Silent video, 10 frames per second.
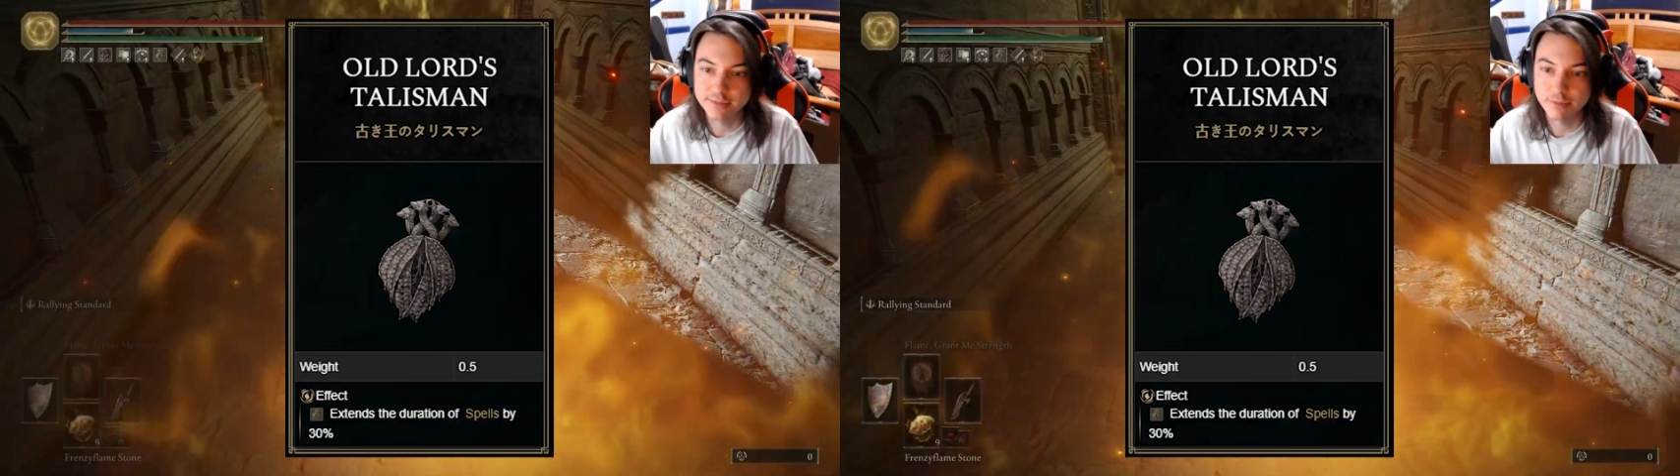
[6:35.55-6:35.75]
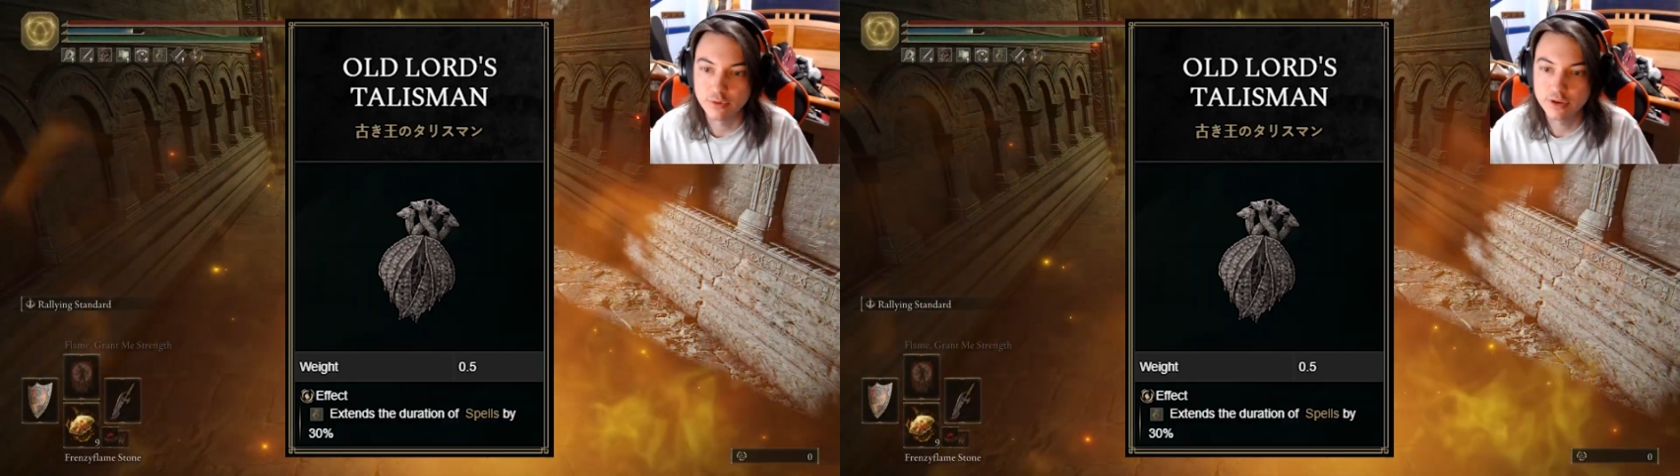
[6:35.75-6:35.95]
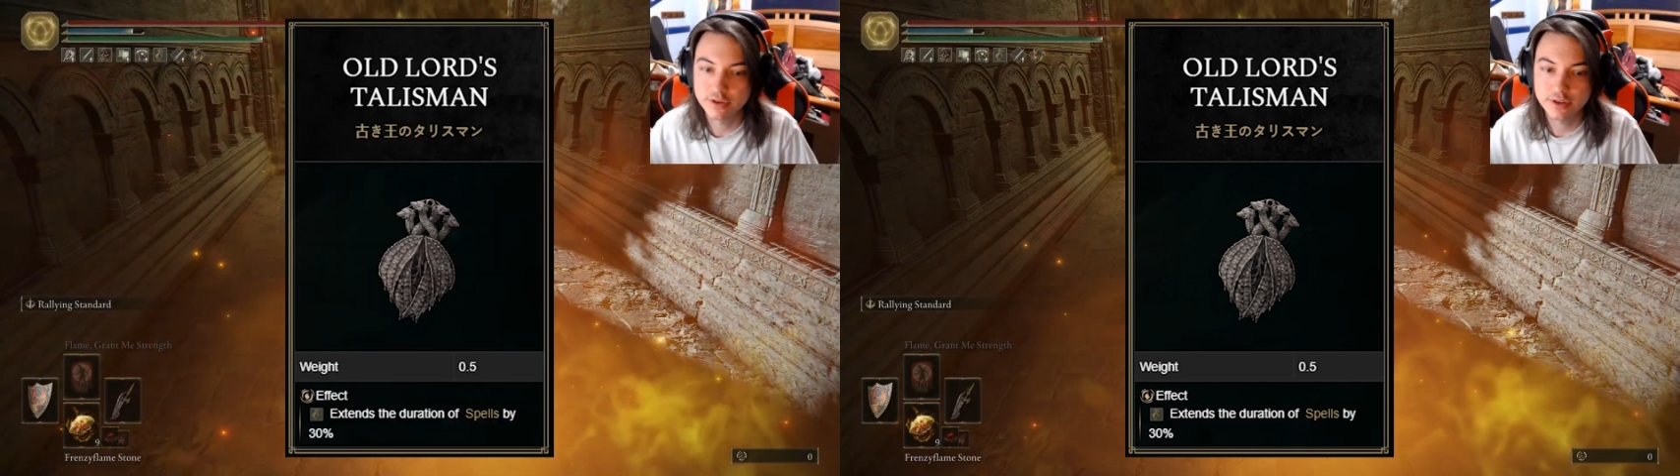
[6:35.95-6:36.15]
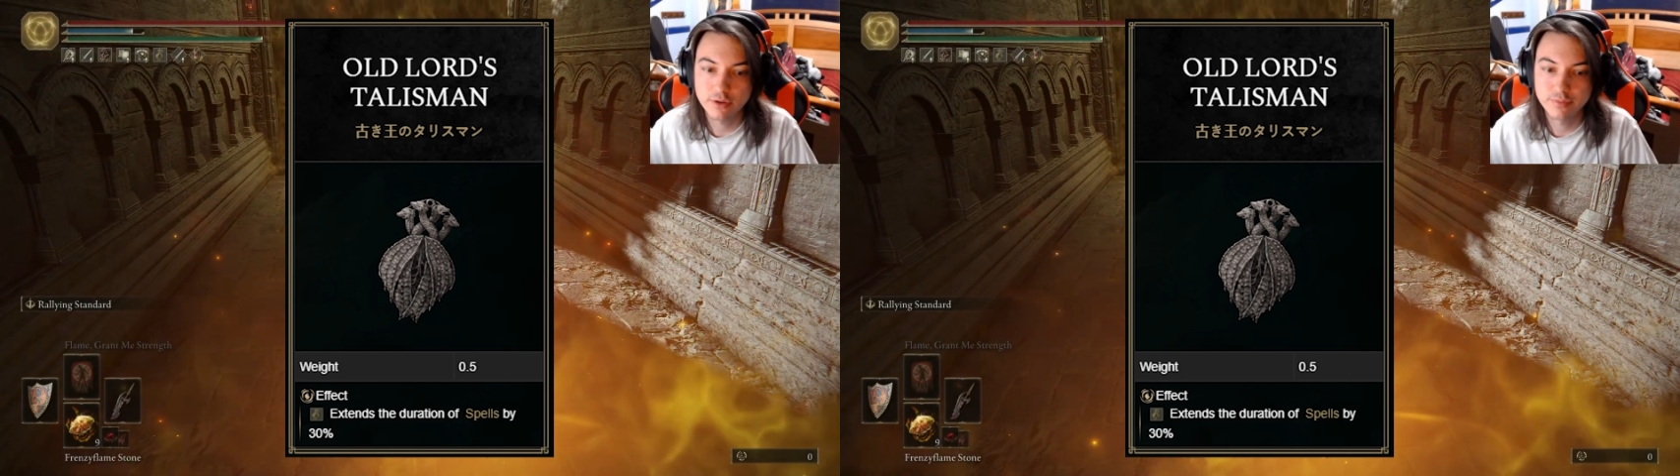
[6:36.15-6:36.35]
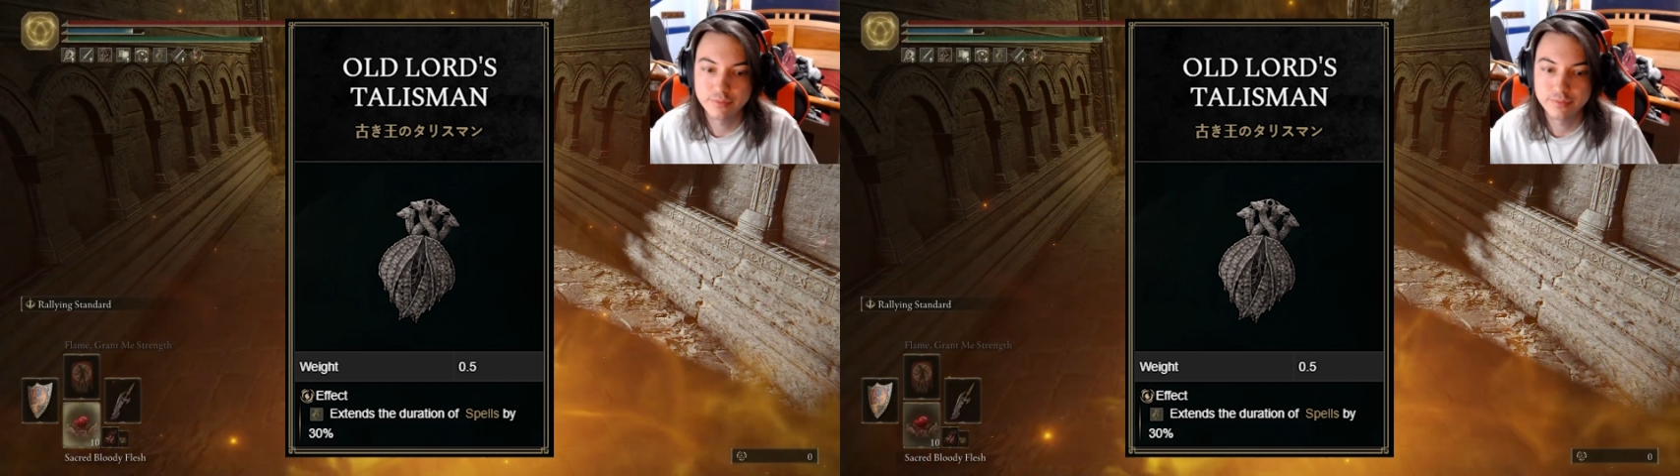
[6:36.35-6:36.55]
talisman
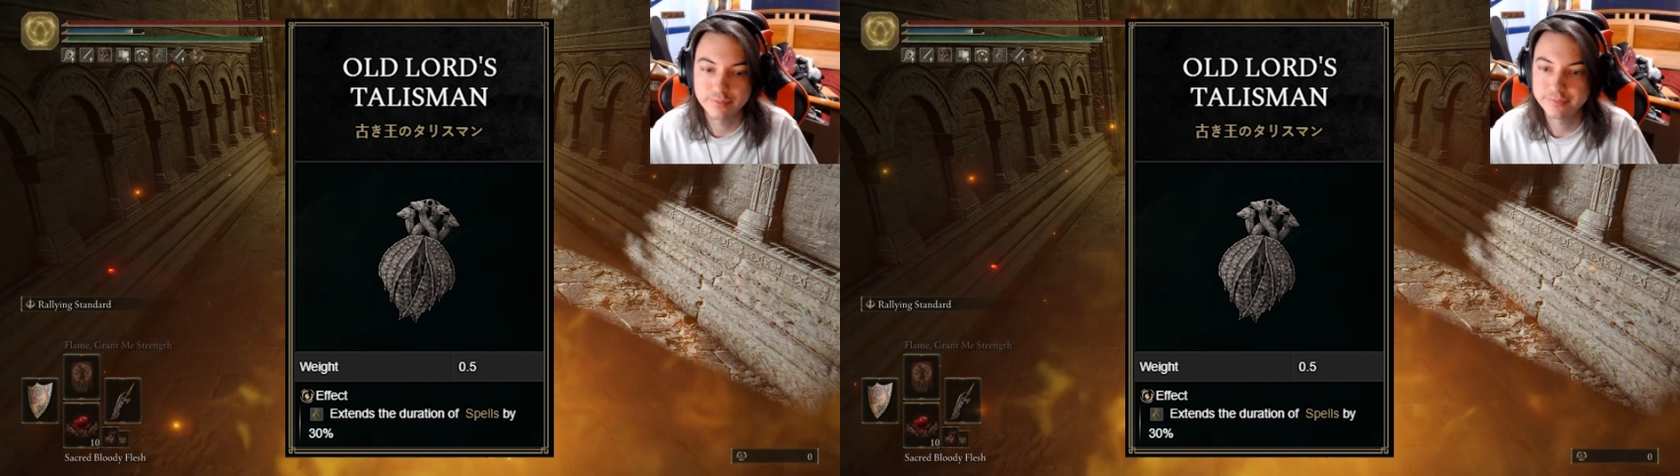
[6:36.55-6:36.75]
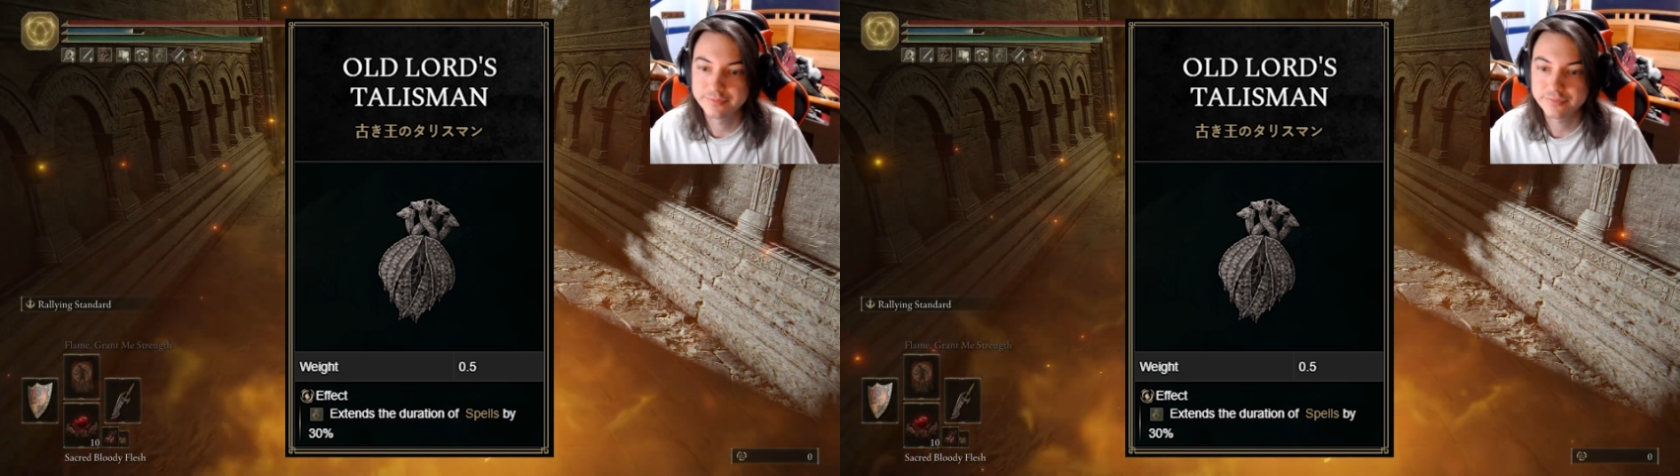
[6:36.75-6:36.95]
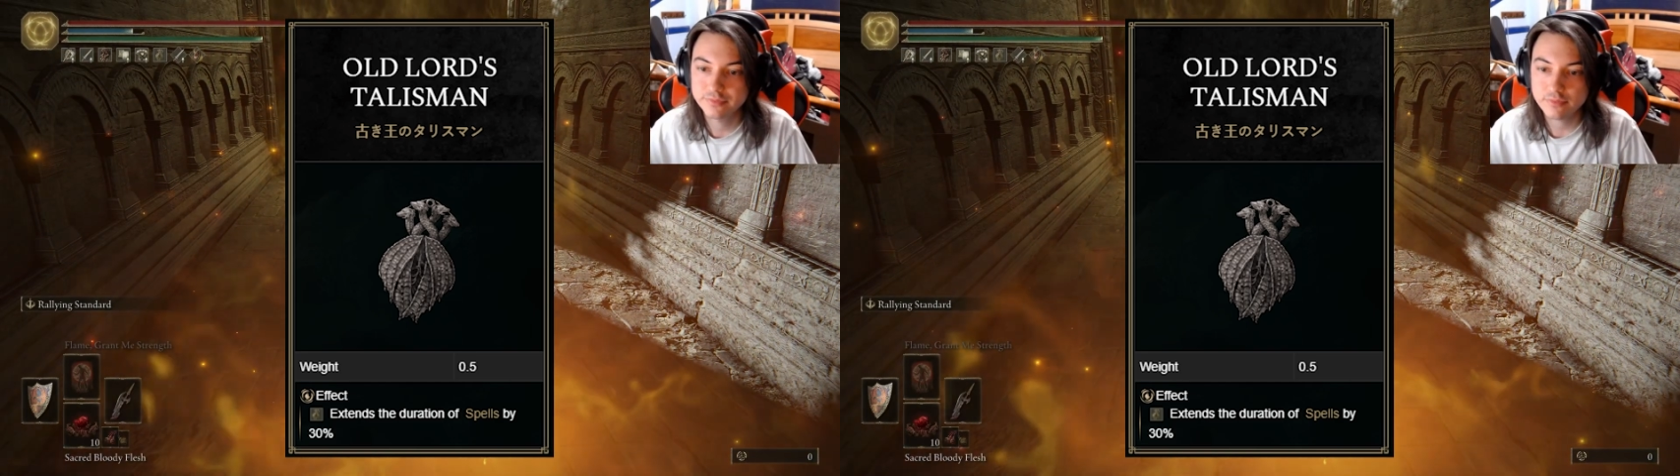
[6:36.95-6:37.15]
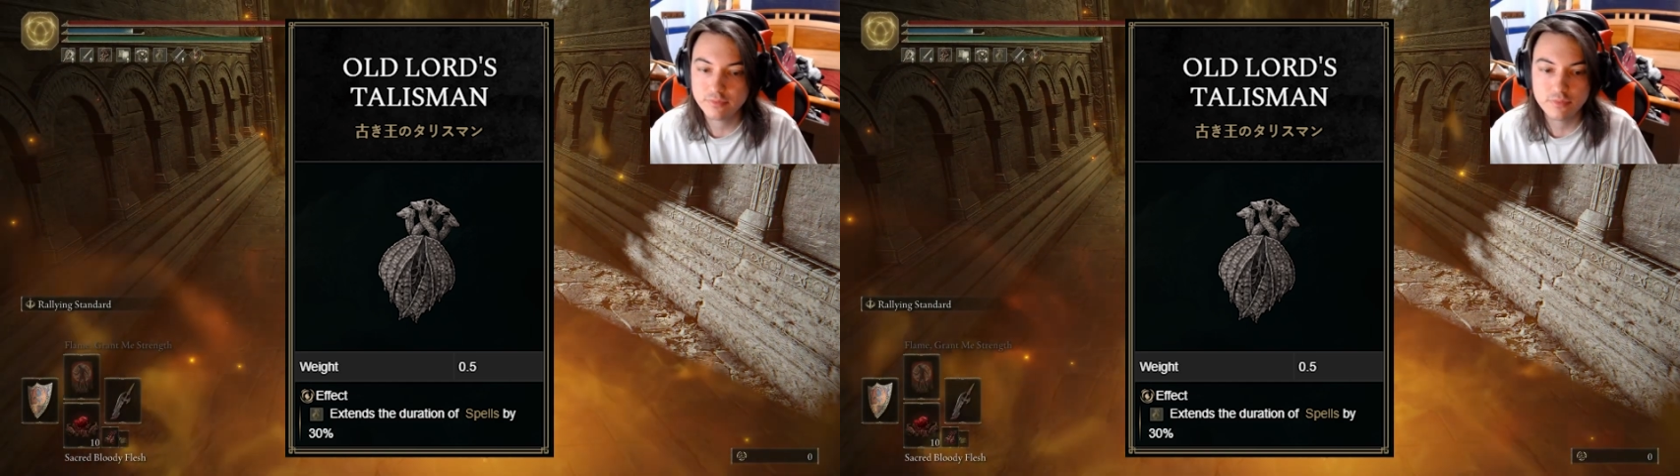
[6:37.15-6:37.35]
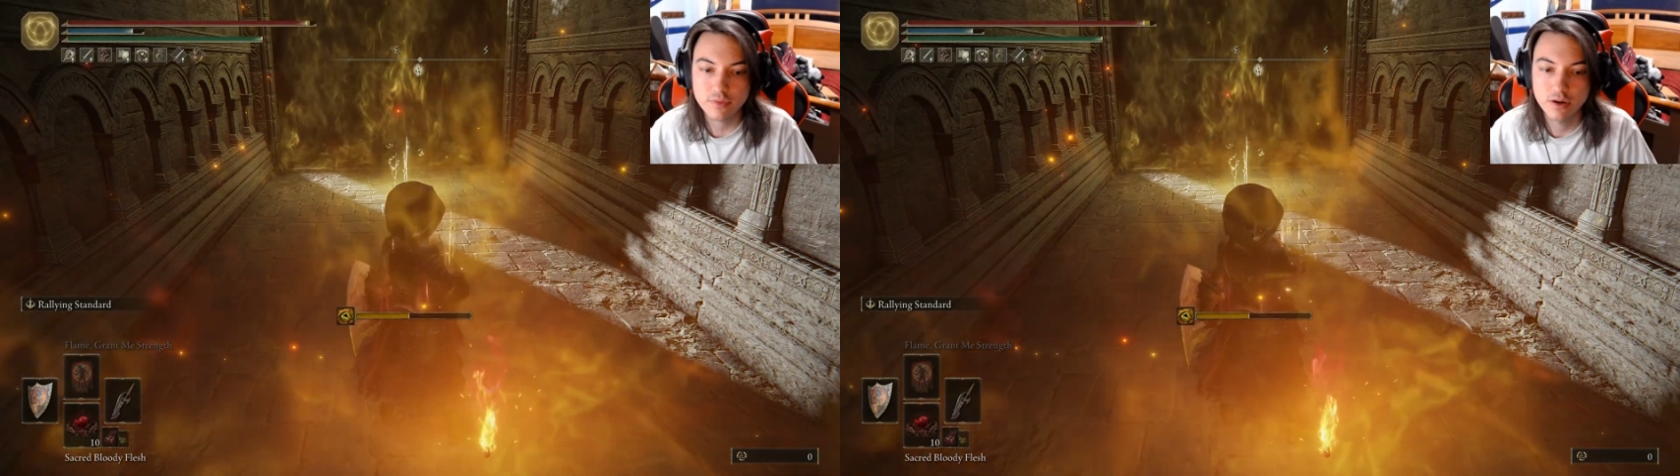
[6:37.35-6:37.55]
to make it last longer,